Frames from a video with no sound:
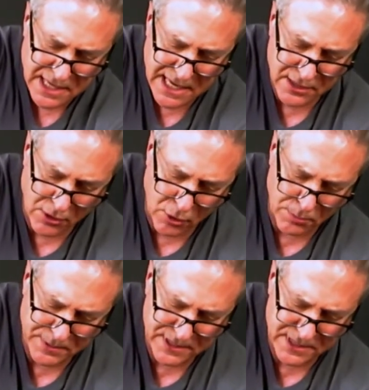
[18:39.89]
and
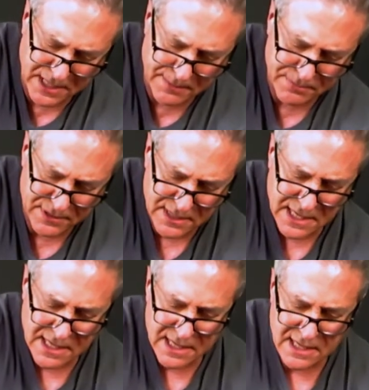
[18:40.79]
open it up.
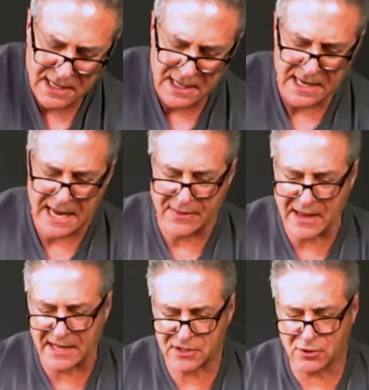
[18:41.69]
And
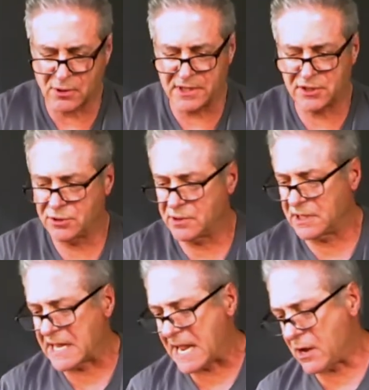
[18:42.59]
that's going to
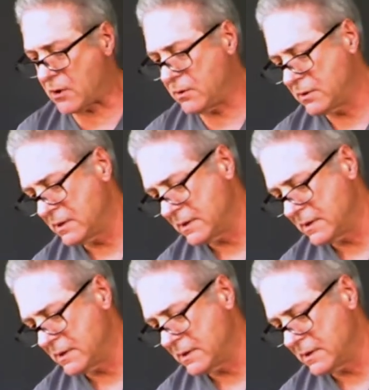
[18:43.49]
allow